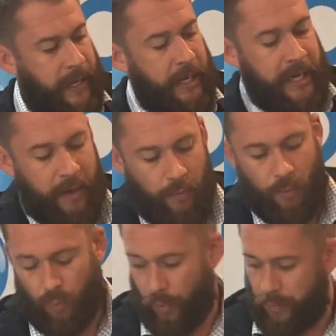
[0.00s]
Now,
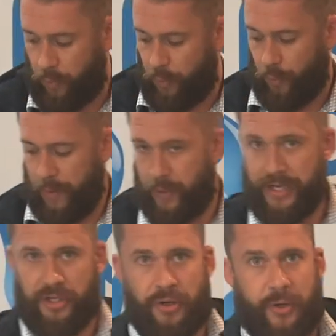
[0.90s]
what we
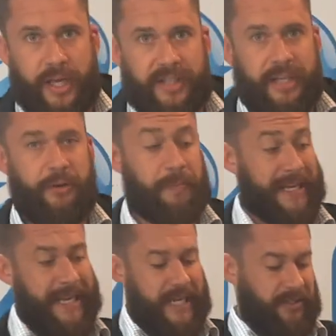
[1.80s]
do is, it would
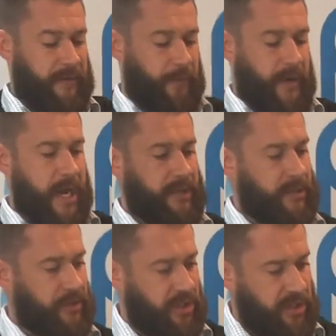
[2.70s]
be easy for us
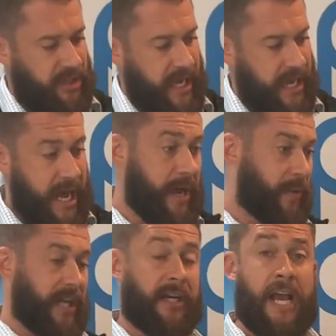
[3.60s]
to just say, hey, we
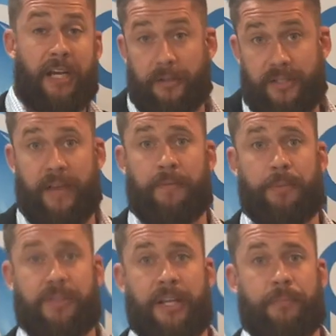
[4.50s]
get a
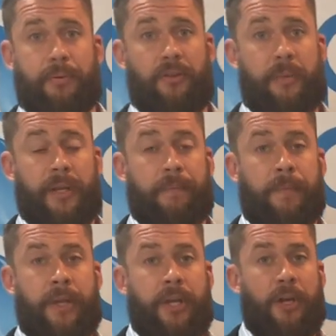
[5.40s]
97% improvement.
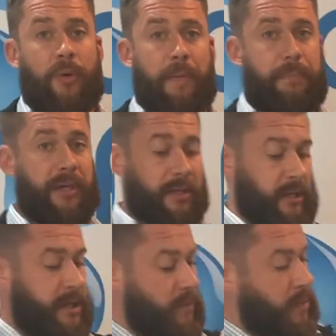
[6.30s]
Well, at
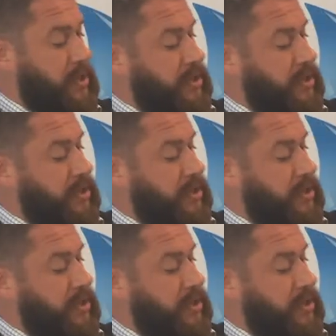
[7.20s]
PureClean, what we